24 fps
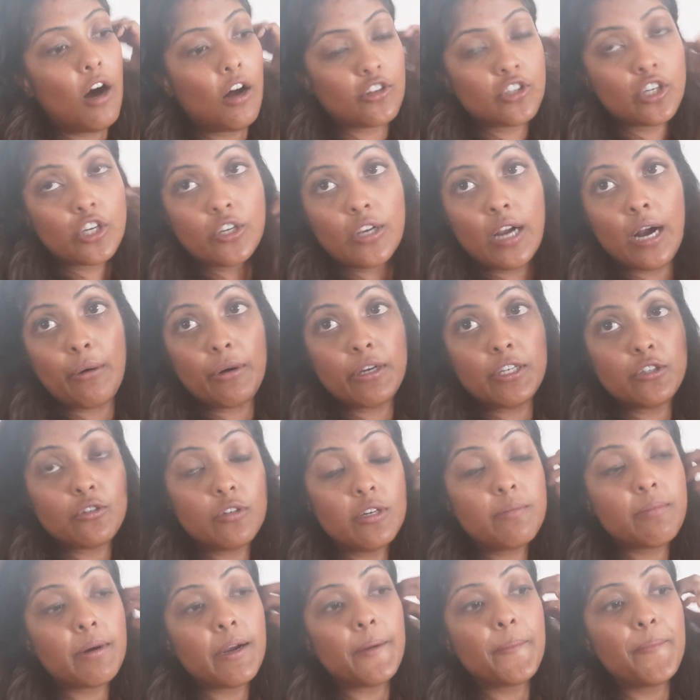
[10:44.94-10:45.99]
I'll show you how I
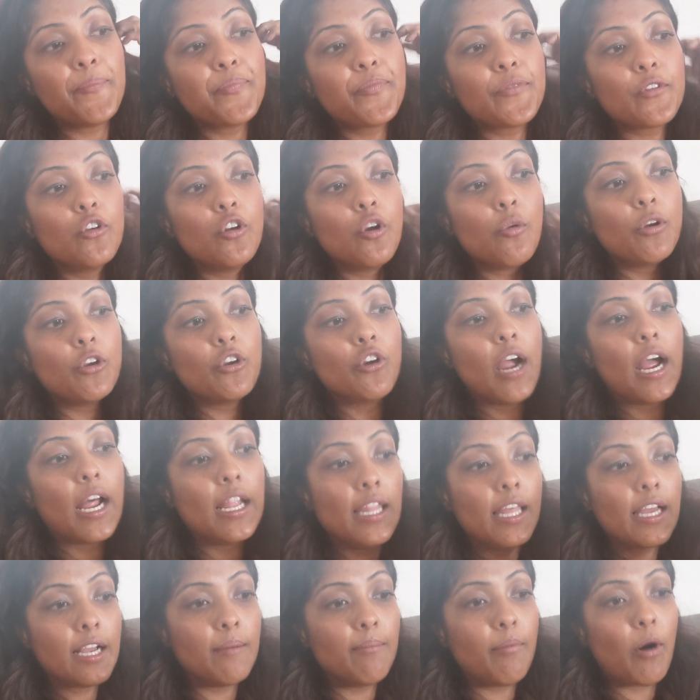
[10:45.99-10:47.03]
do it. But you know when you're
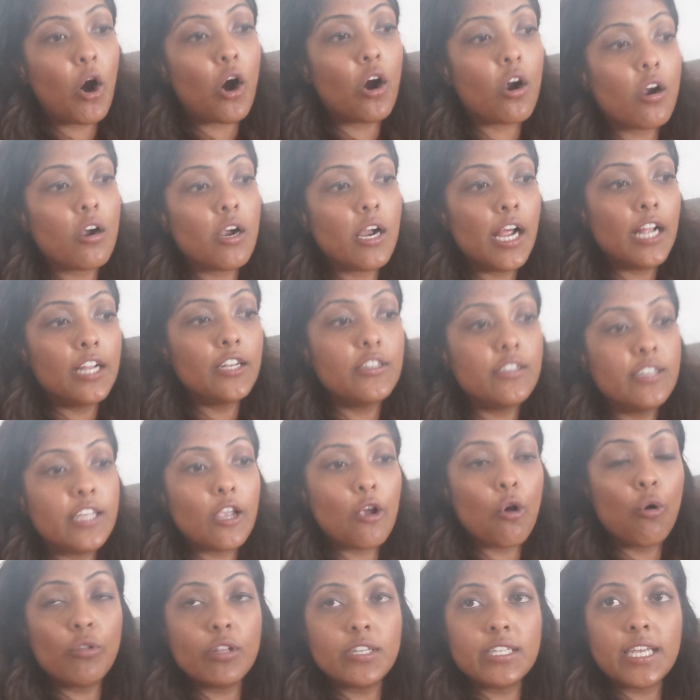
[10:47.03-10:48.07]
at like a bar and
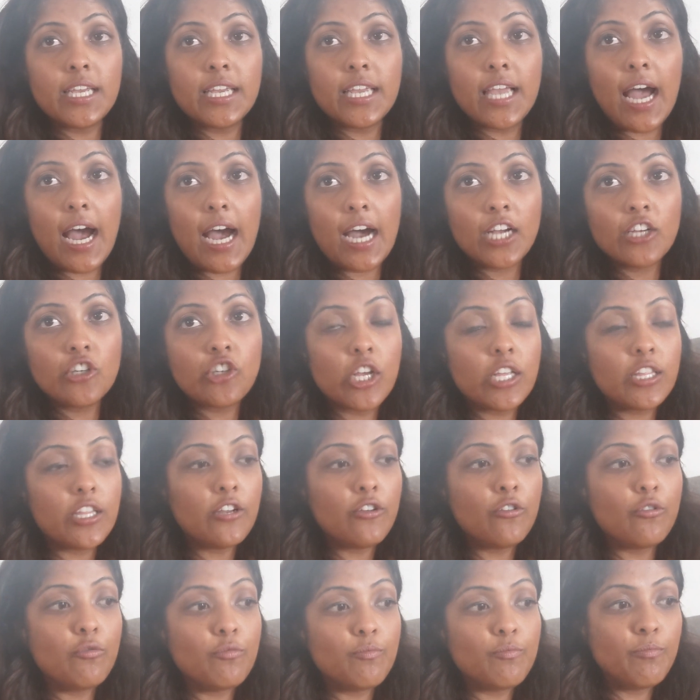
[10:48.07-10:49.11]
they only take cash, and
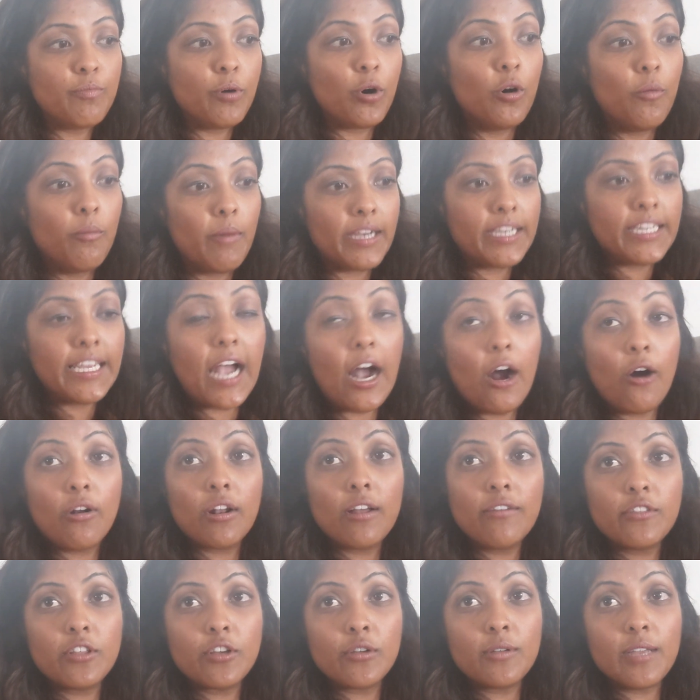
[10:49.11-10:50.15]
then you pull money
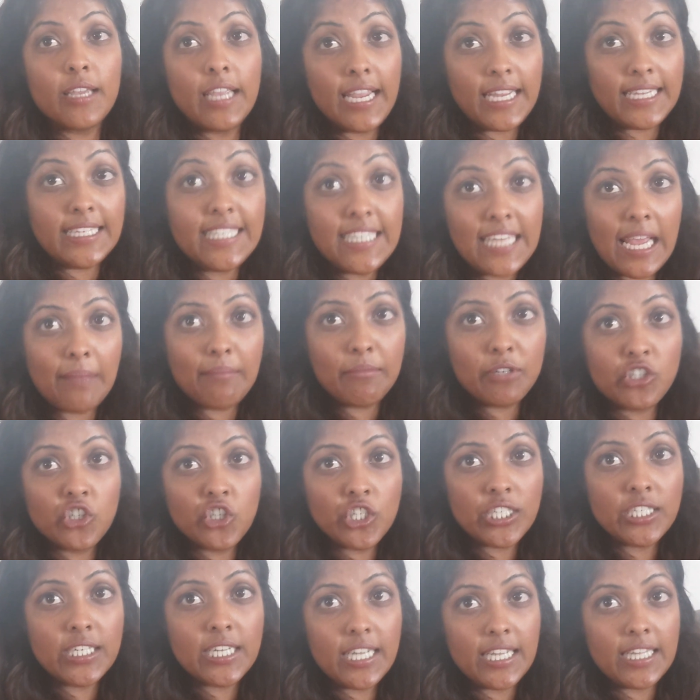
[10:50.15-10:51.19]
out of the ATM
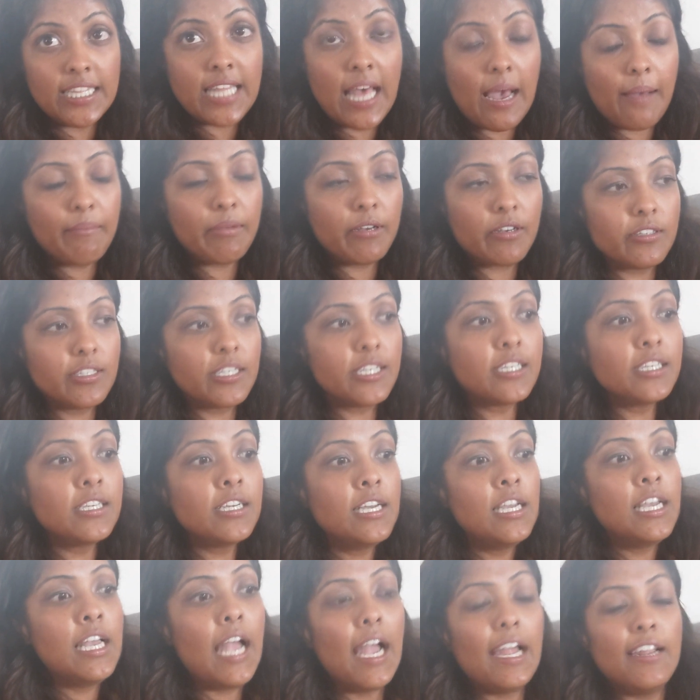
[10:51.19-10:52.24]
machine in that building,
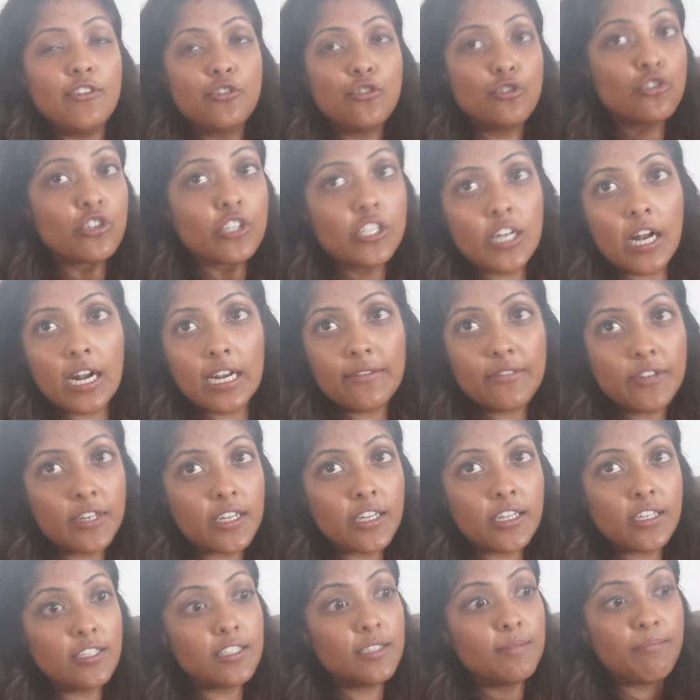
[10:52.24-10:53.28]
and it's usually not
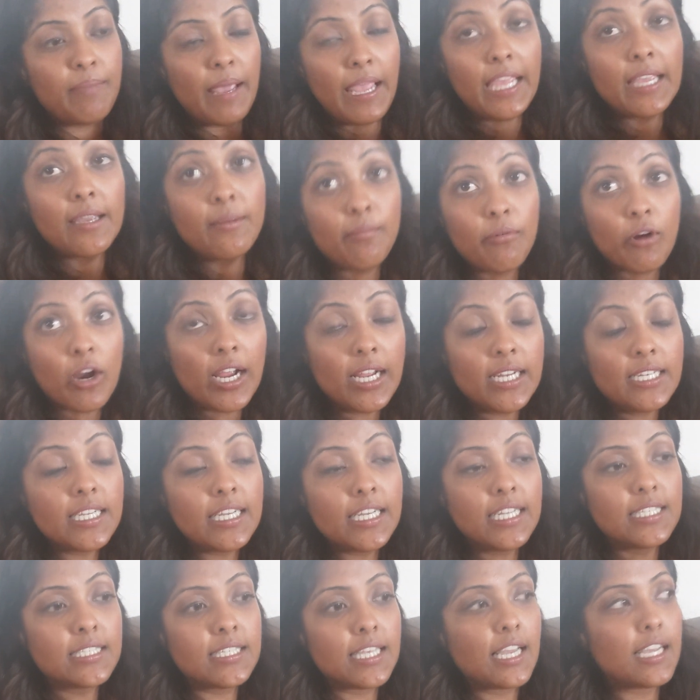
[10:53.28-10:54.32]
even a bank
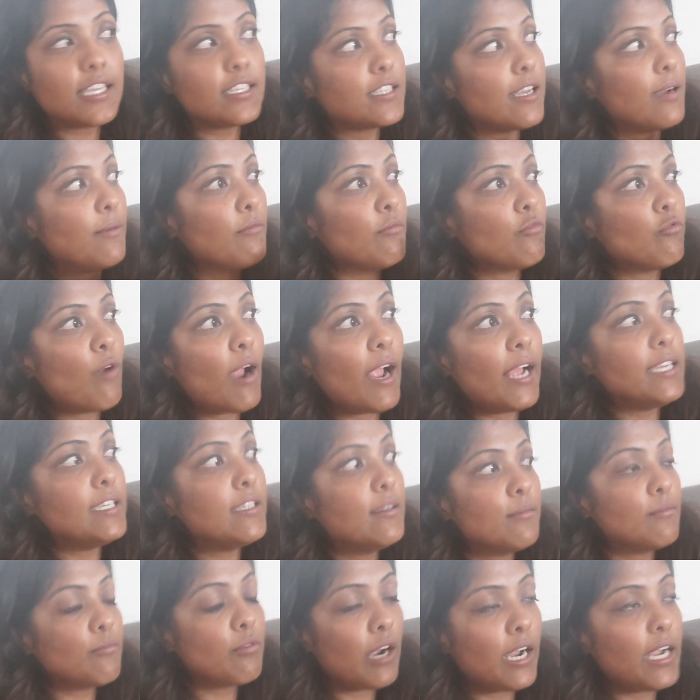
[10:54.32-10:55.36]
brand, it's like some
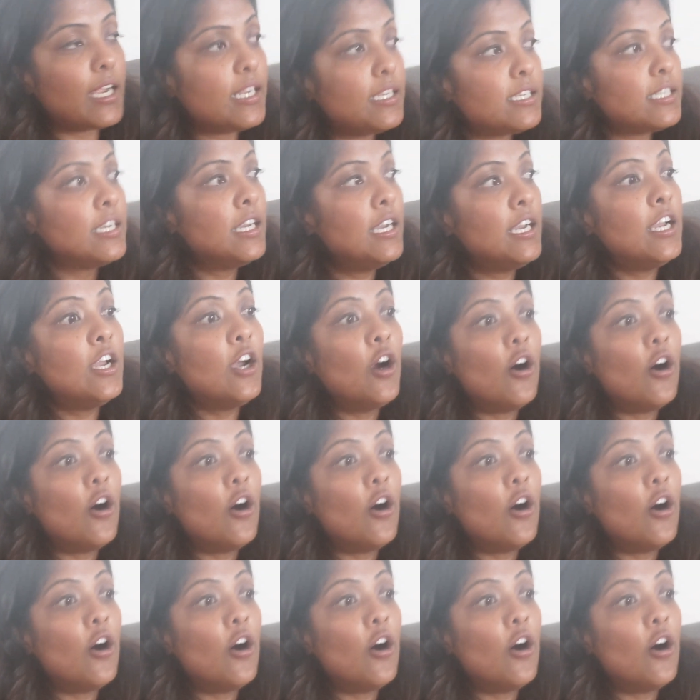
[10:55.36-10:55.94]
random brand.